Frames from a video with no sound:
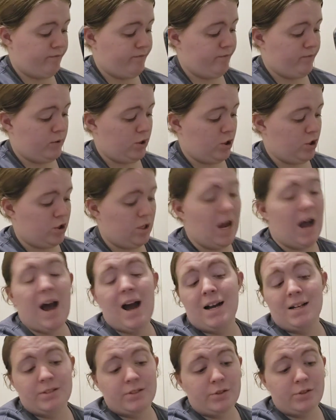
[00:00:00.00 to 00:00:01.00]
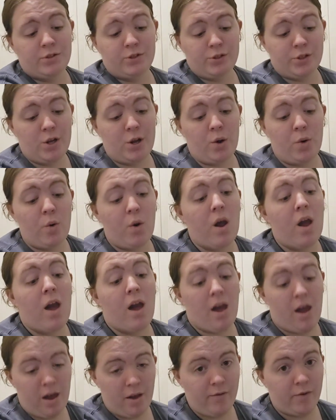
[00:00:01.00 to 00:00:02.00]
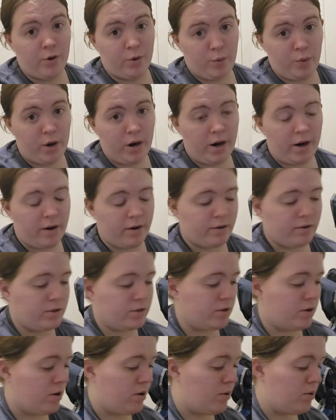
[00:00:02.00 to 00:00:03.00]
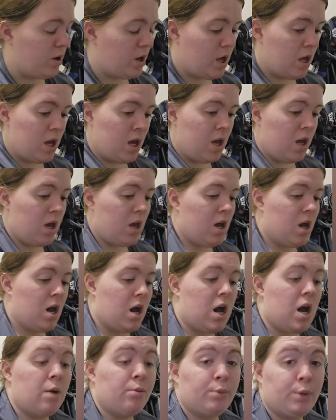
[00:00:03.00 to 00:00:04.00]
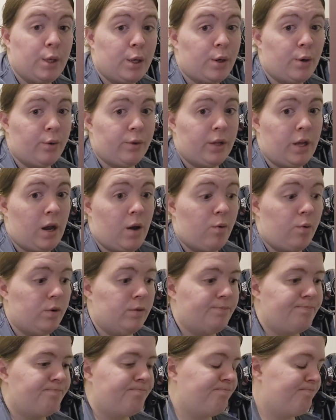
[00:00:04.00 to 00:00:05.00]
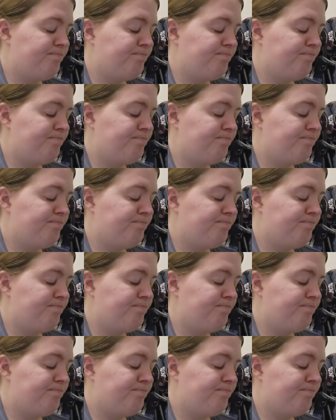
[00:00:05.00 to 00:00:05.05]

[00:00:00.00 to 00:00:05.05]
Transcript: there's ice and snow everywhere. So I'm good on that one.